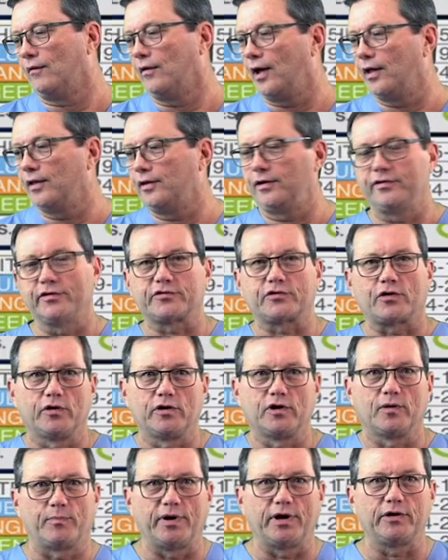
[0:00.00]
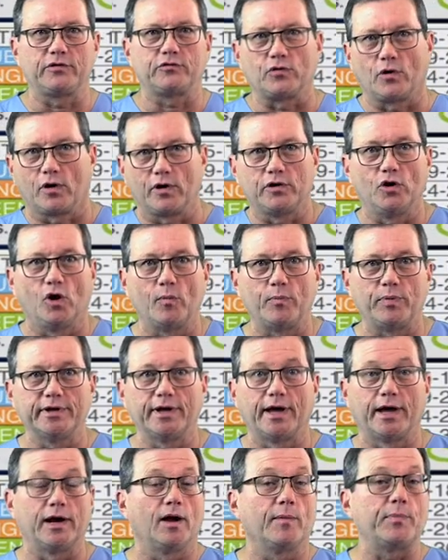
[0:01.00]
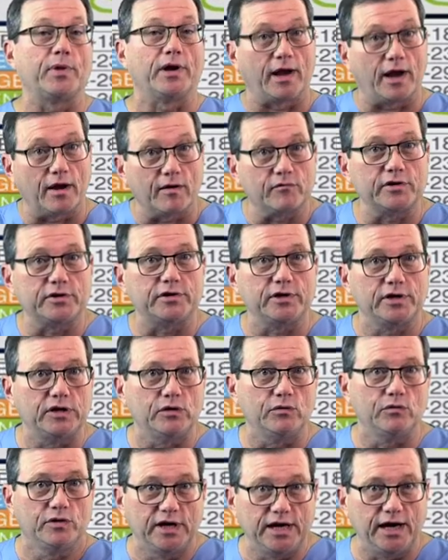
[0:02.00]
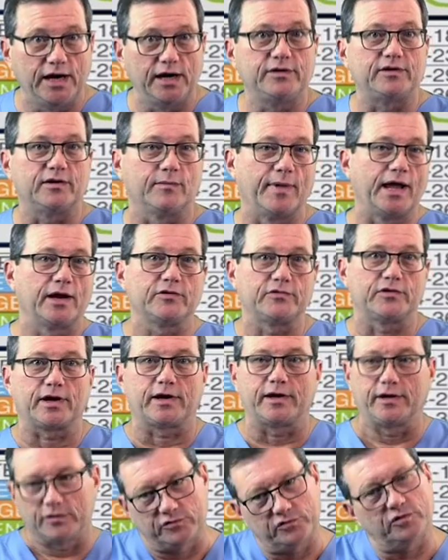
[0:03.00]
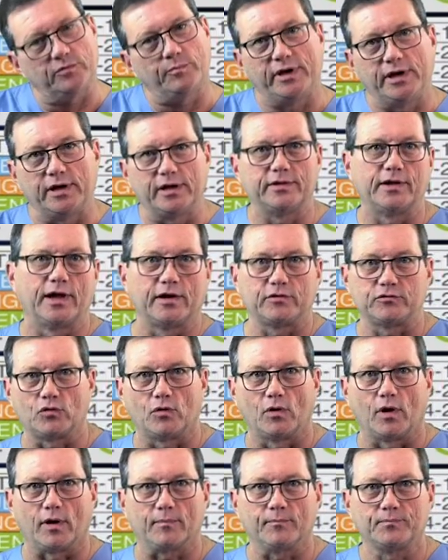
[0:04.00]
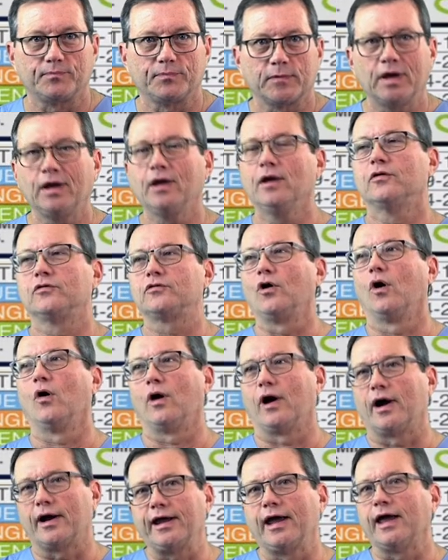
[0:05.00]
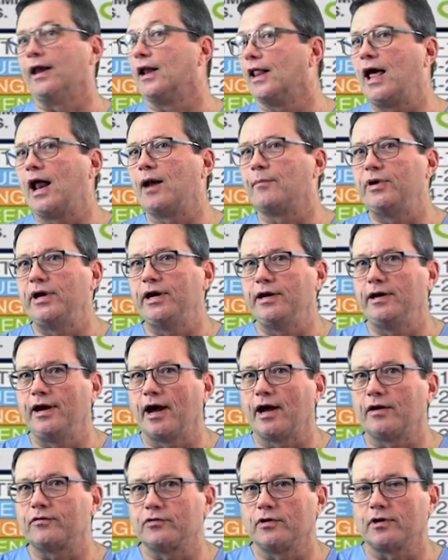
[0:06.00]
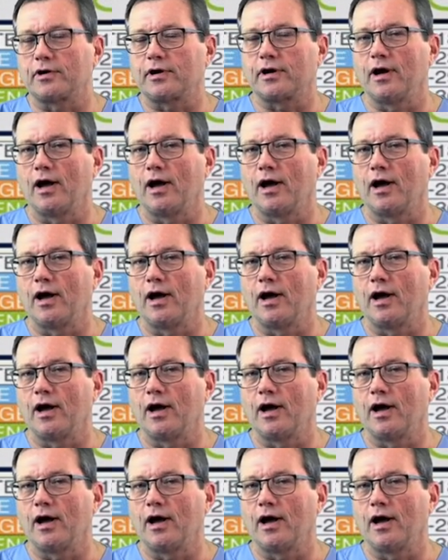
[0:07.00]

well, then you just go to your pink drawer, you open that up, and everything you need to manage that kid should be in that drawer. So again, a lot of pediatric